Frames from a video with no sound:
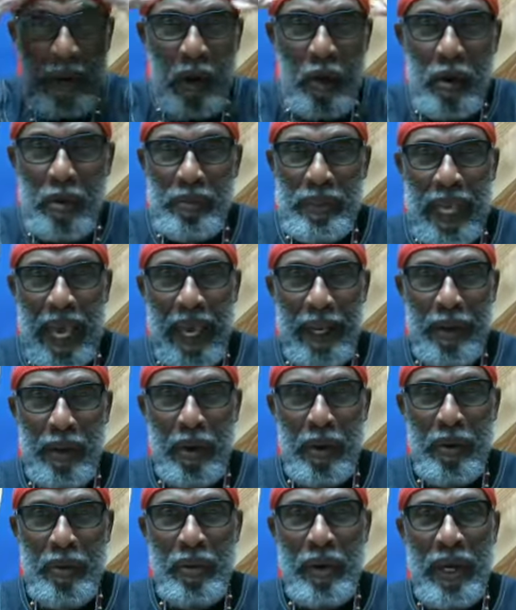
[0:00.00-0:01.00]
Holmes hat
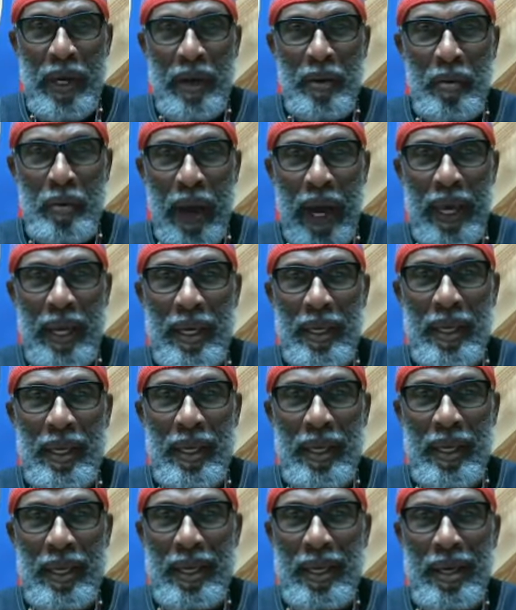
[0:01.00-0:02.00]
on, right?
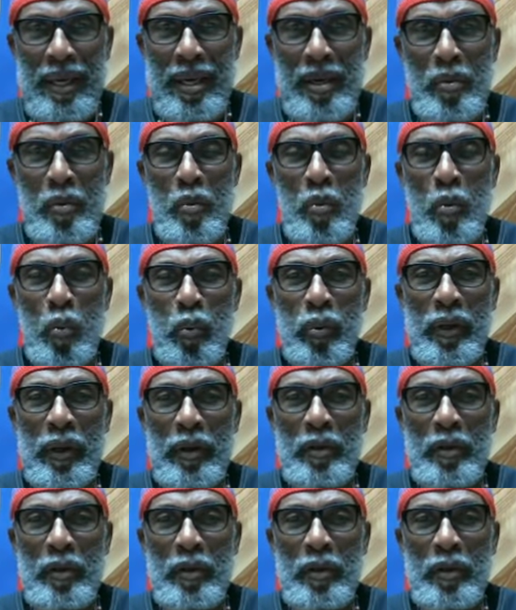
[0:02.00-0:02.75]
You